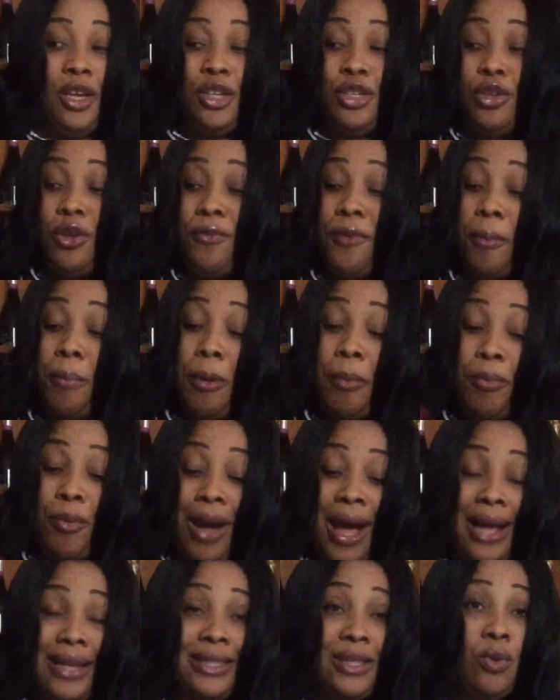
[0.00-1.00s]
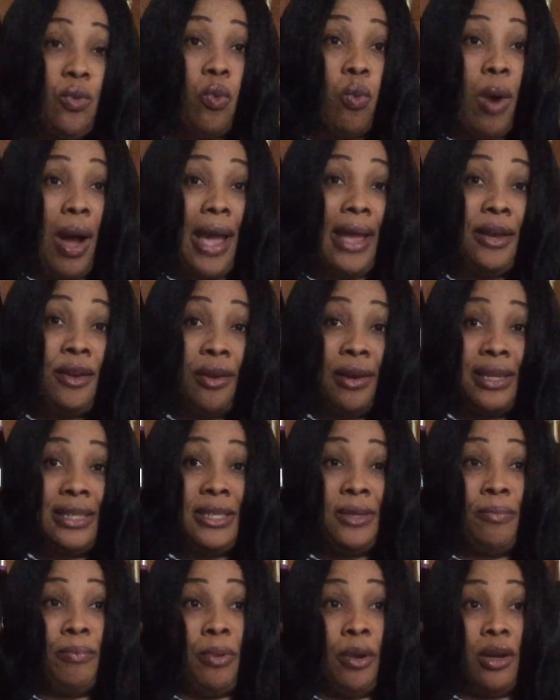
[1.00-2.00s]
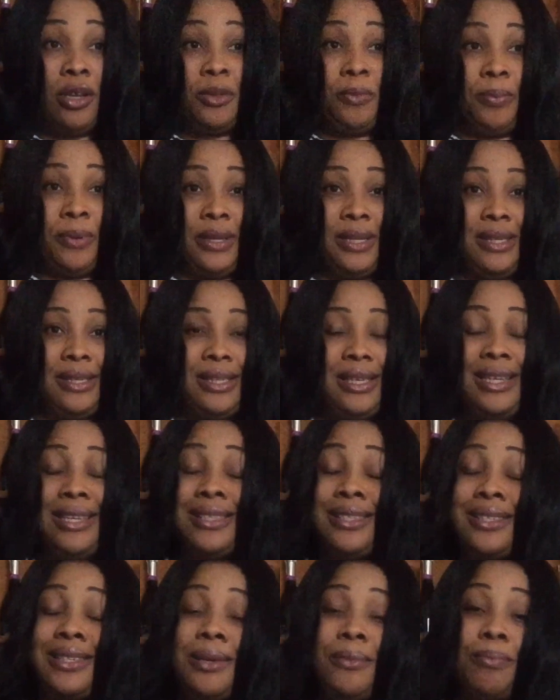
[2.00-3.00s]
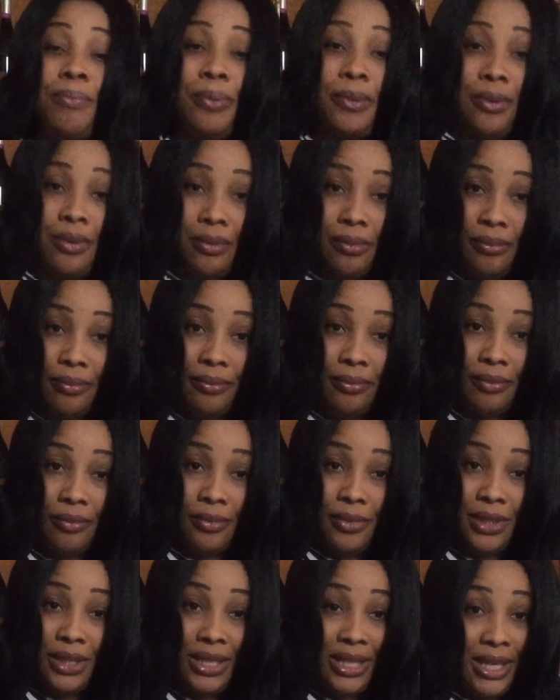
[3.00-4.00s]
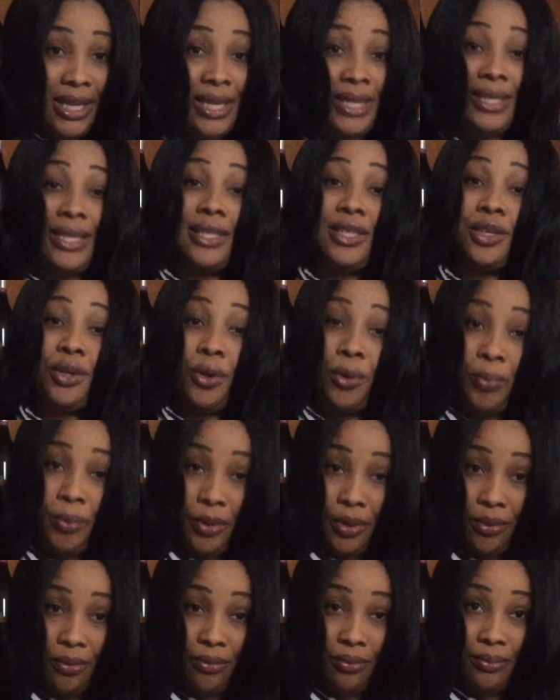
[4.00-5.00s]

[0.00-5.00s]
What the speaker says: So for people asking why Dorathy blocked Prince, it's simple. She is a Scorpio.